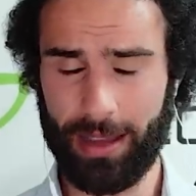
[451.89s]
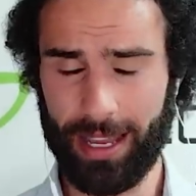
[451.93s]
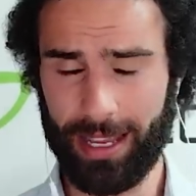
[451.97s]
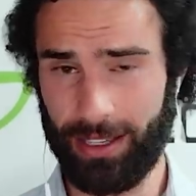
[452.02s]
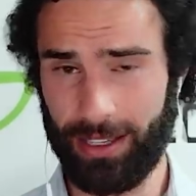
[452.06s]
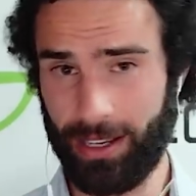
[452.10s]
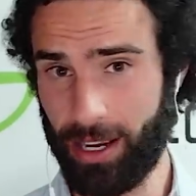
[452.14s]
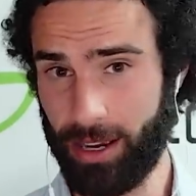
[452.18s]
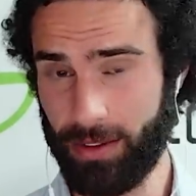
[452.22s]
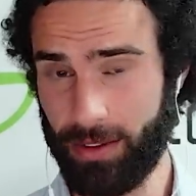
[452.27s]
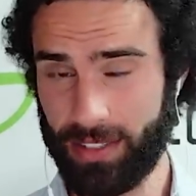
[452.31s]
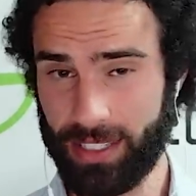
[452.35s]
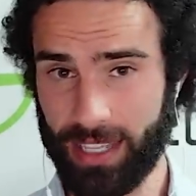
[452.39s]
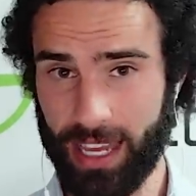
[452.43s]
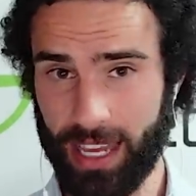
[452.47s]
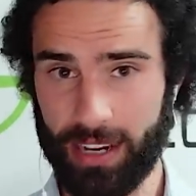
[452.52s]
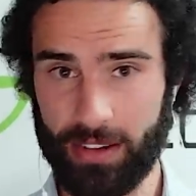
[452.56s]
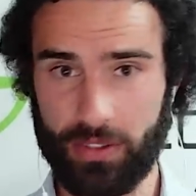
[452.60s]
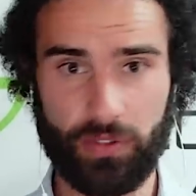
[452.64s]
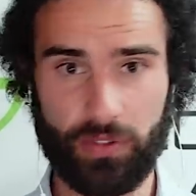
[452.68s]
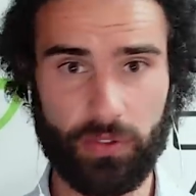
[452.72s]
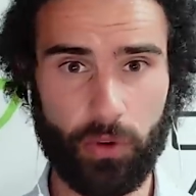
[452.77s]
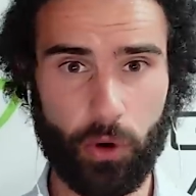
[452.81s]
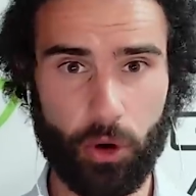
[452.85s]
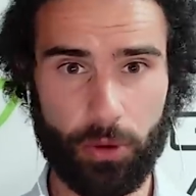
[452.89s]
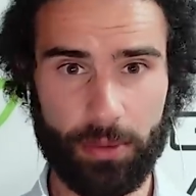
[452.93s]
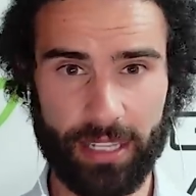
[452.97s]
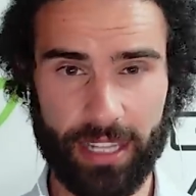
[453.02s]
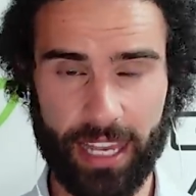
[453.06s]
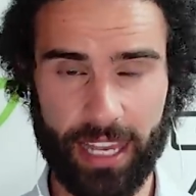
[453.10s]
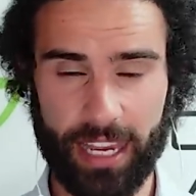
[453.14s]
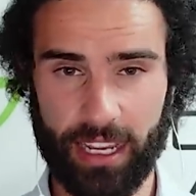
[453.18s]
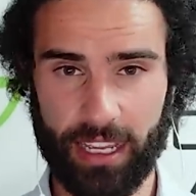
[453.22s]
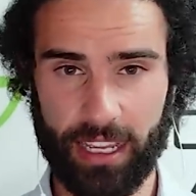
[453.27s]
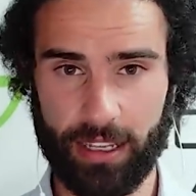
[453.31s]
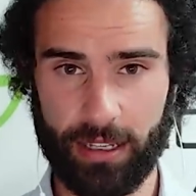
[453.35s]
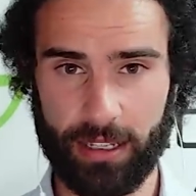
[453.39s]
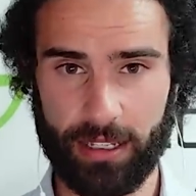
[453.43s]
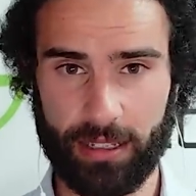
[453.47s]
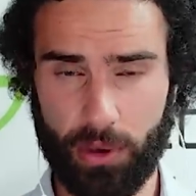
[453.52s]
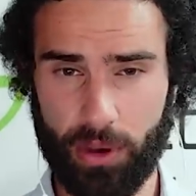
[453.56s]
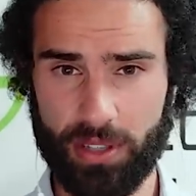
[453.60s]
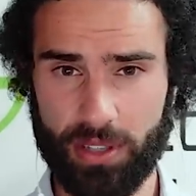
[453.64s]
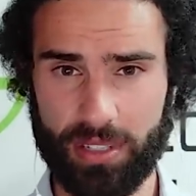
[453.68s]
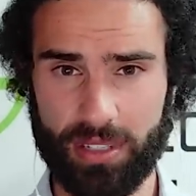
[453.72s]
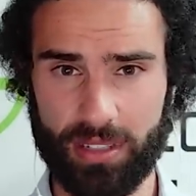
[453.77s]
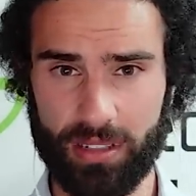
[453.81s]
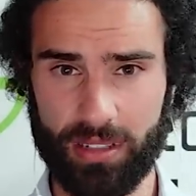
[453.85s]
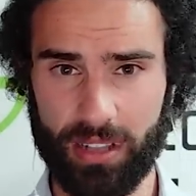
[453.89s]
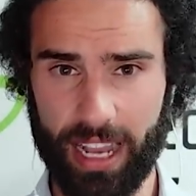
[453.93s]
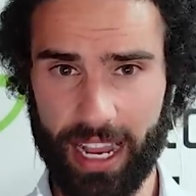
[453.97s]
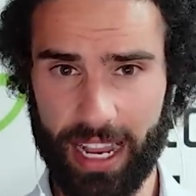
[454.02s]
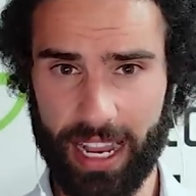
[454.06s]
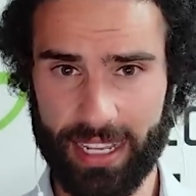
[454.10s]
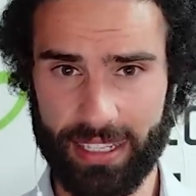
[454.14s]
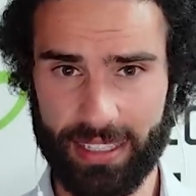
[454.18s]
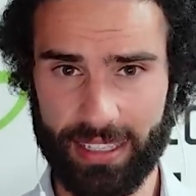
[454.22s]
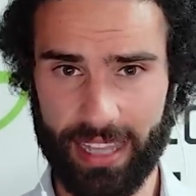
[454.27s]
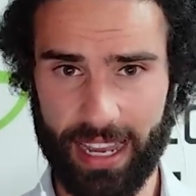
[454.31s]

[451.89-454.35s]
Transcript: you know, I've started formulating personalized